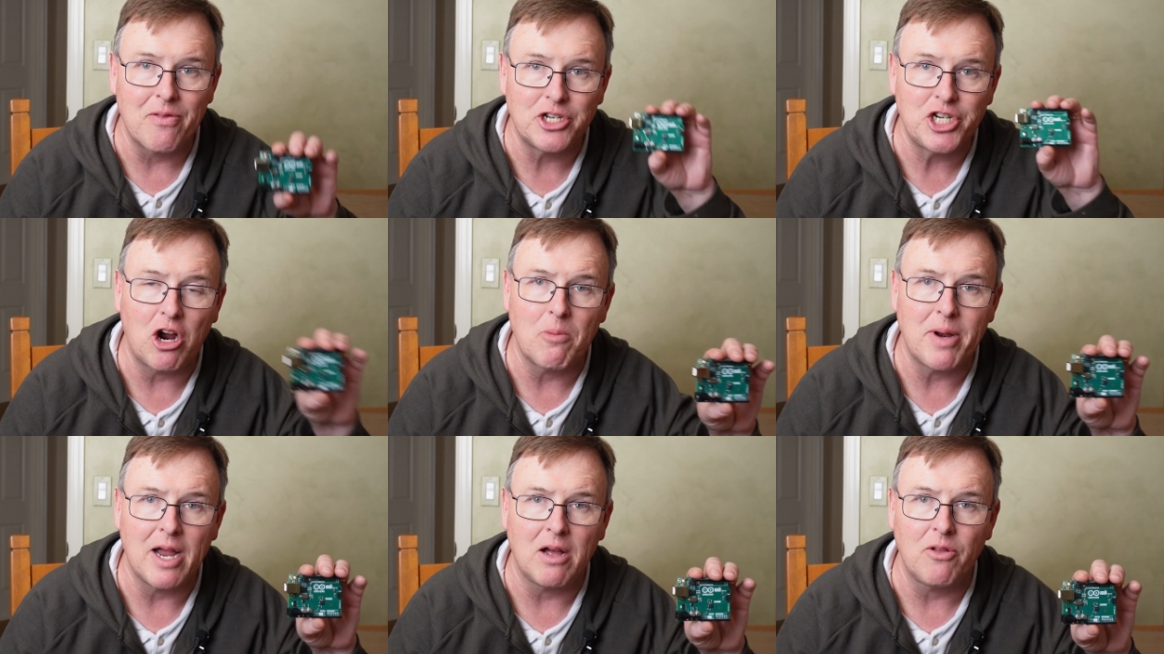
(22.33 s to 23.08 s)
The G R
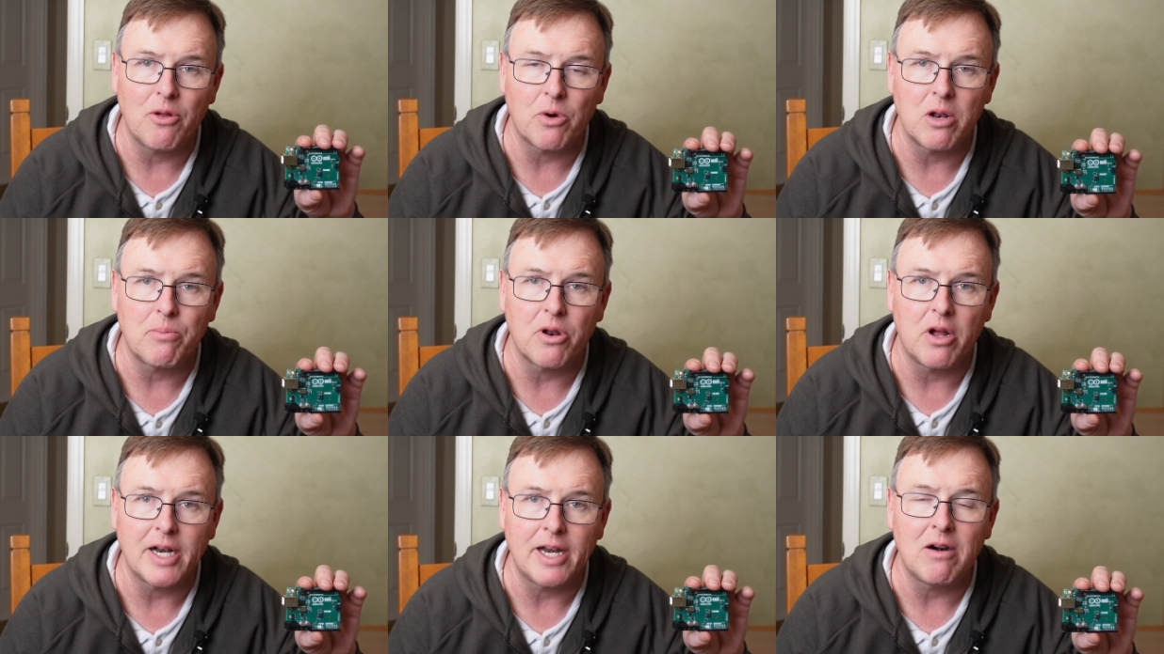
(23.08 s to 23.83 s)
B L that we're going to
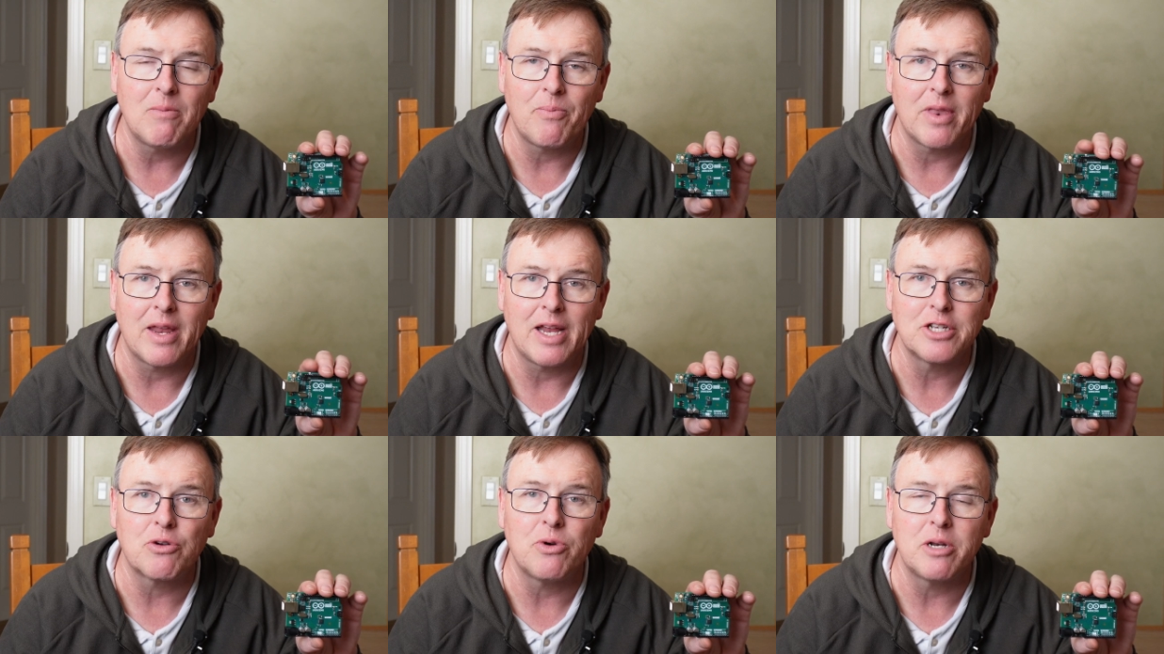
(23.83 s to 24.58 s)
put on here
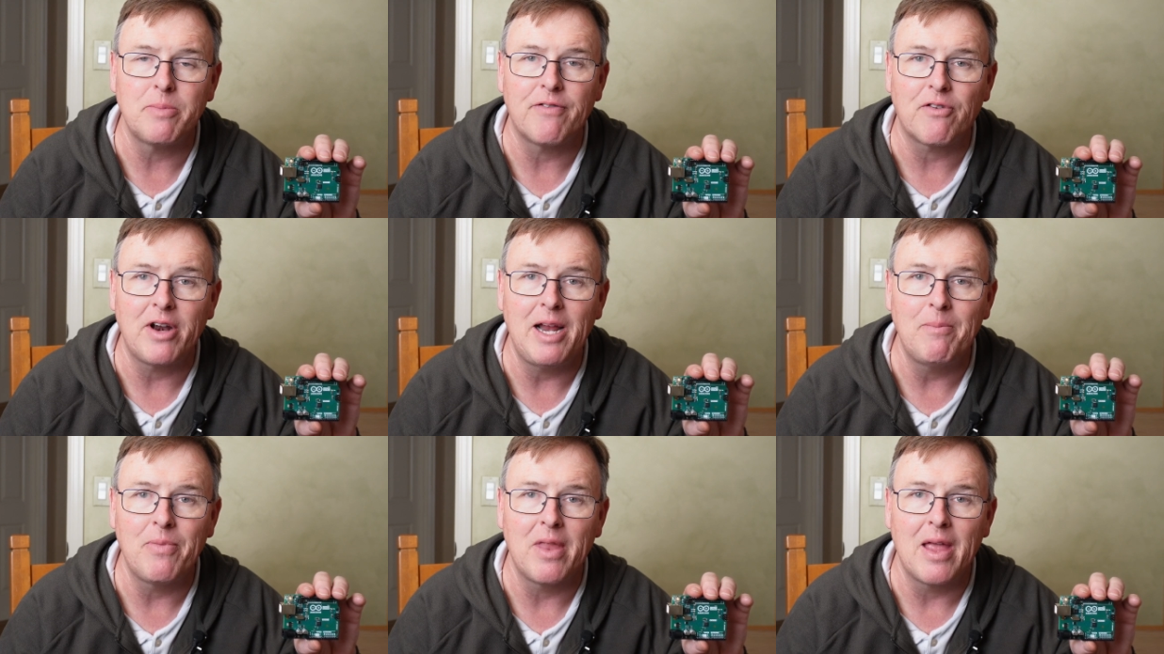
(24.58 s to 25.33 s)
is going to be free,